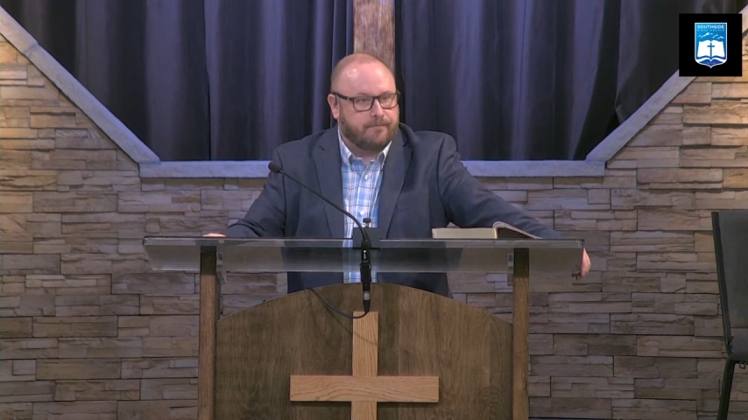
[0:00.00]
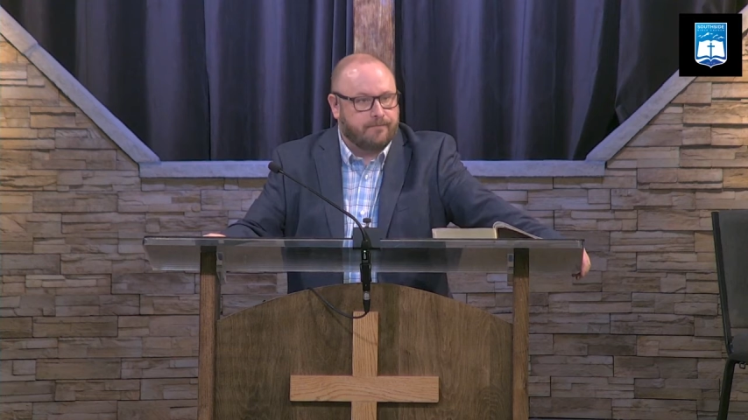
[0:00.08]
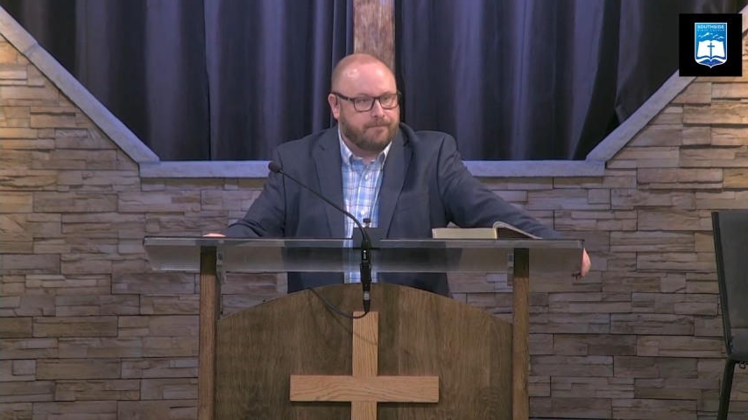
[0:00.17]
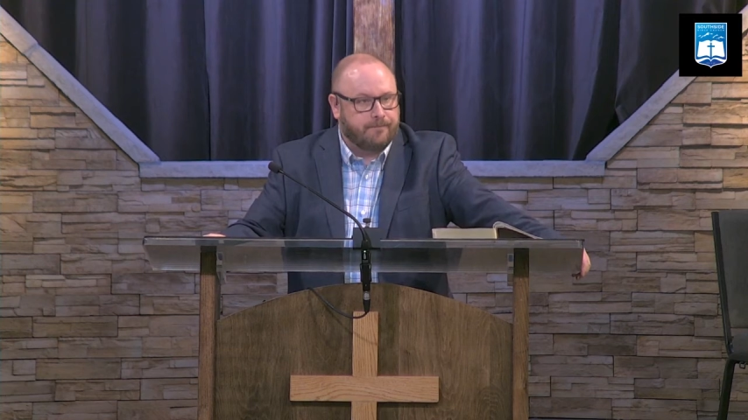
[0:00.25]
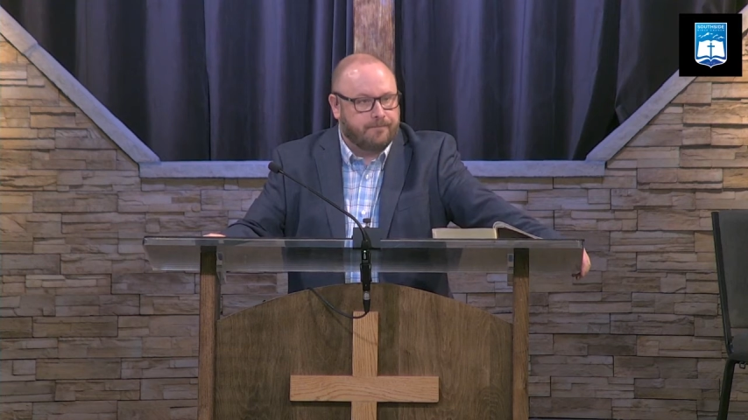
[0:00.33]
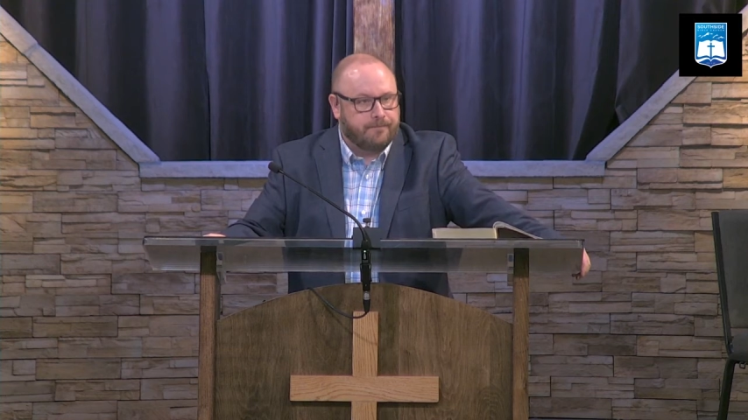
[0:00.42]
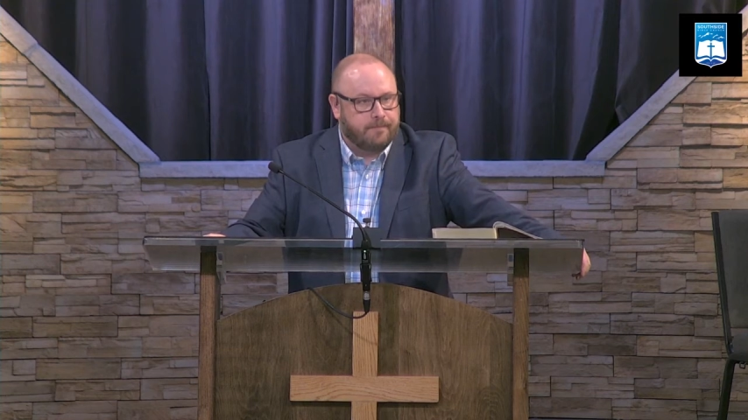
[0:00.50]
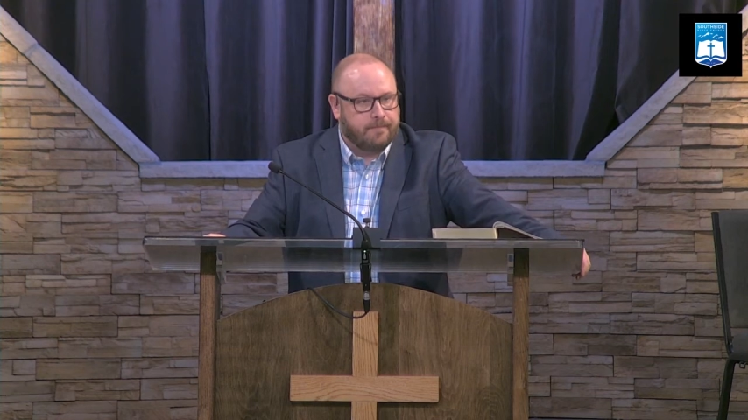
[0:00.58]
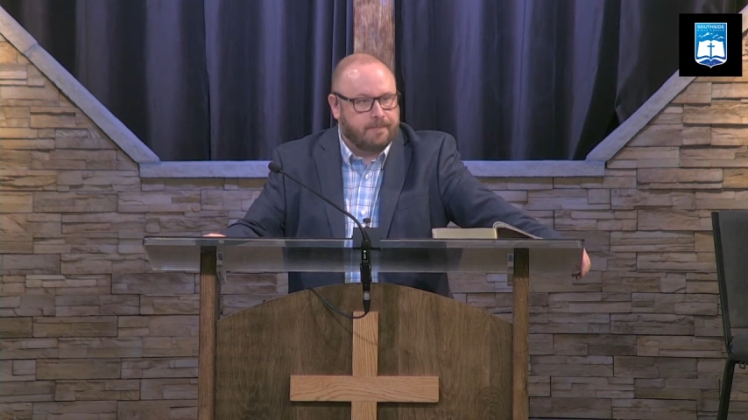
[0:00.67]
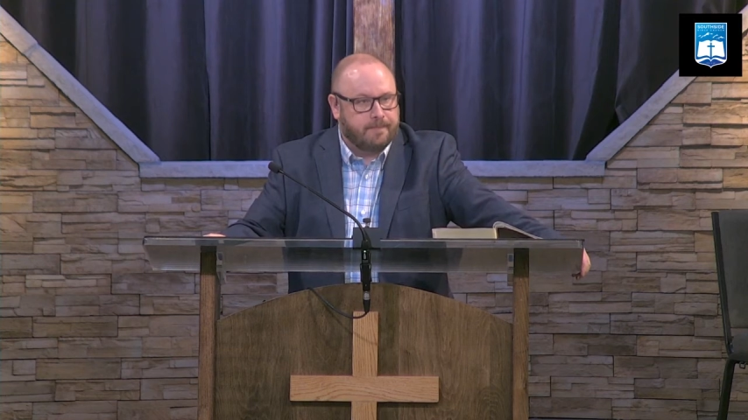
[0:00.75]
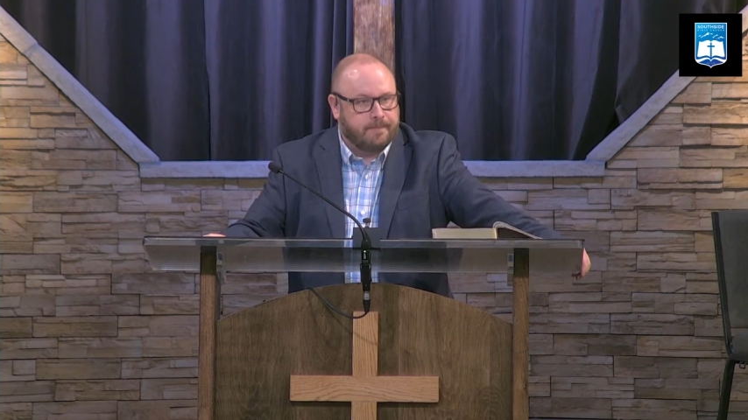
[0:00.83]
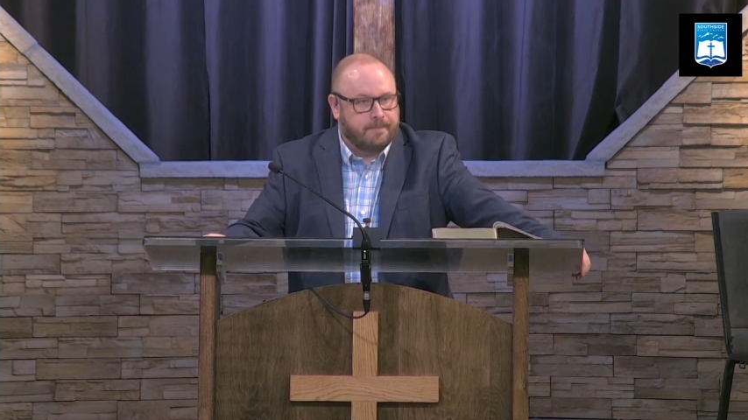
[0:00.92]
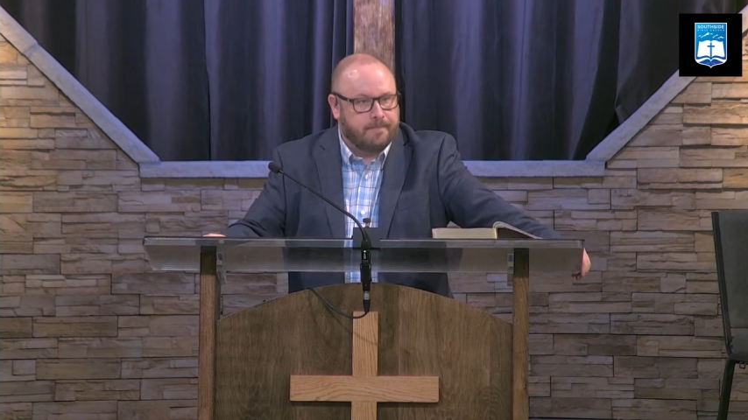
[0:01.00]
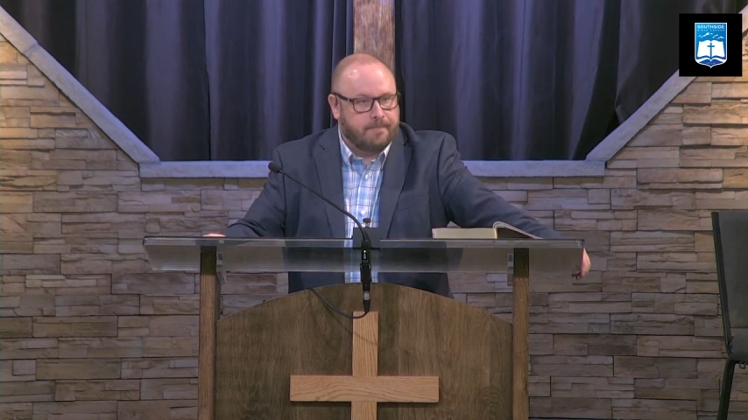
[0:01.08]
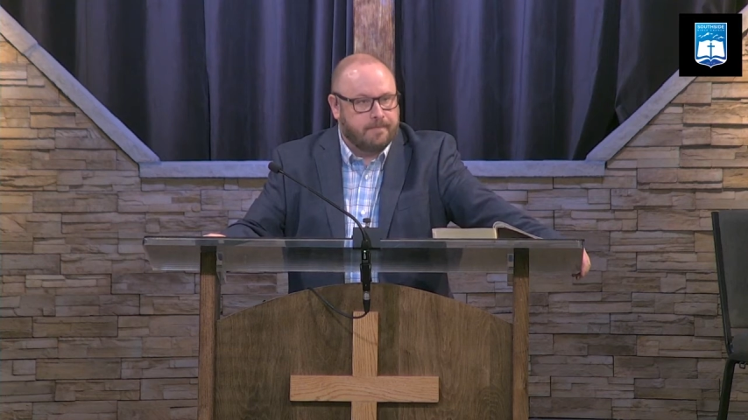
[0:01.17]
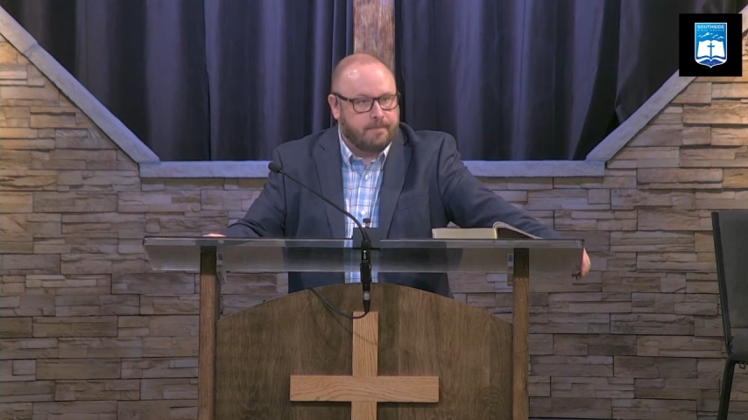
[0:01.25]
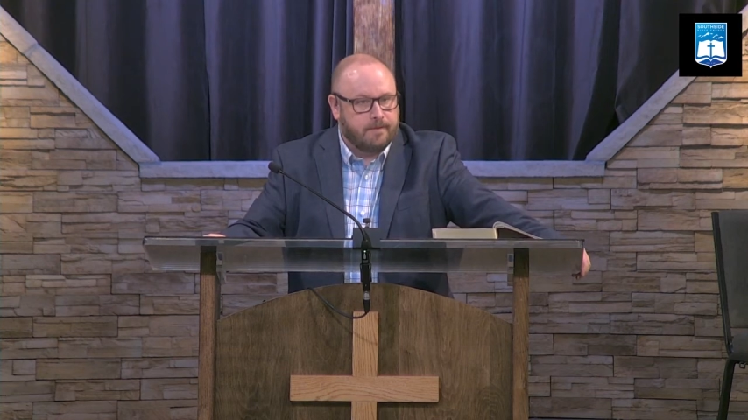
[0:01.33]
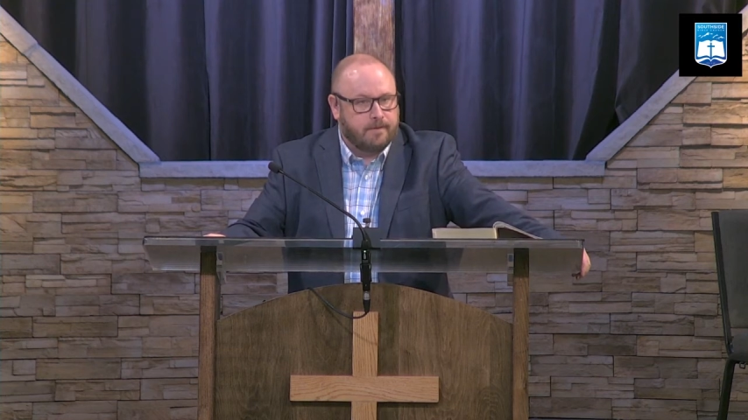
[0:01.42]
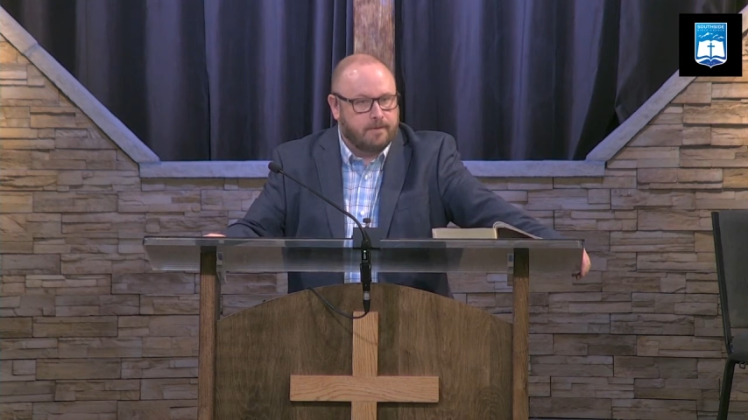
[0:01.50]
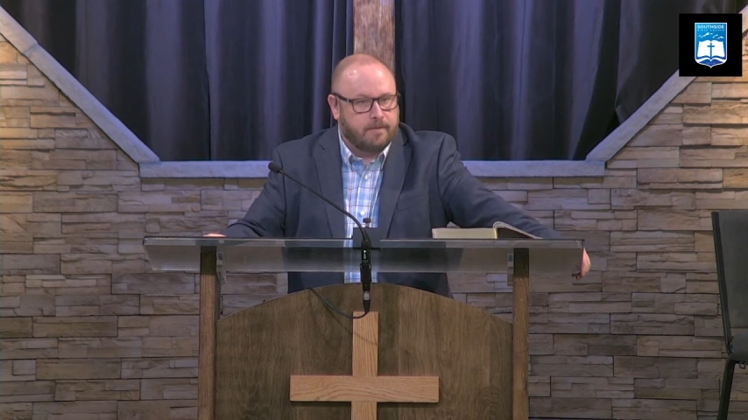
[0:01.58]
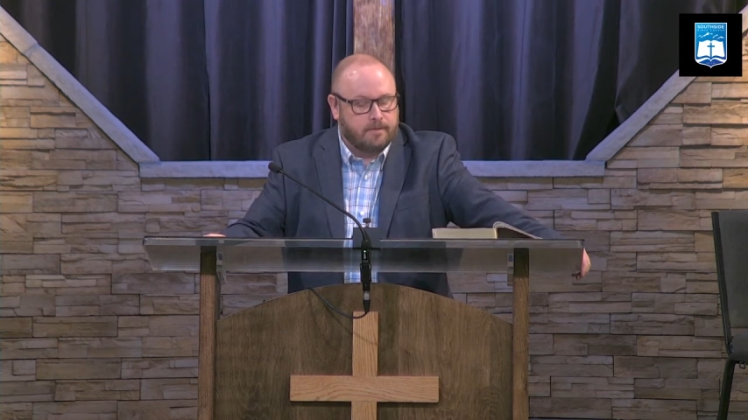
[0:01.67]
No one is speaking in this clip.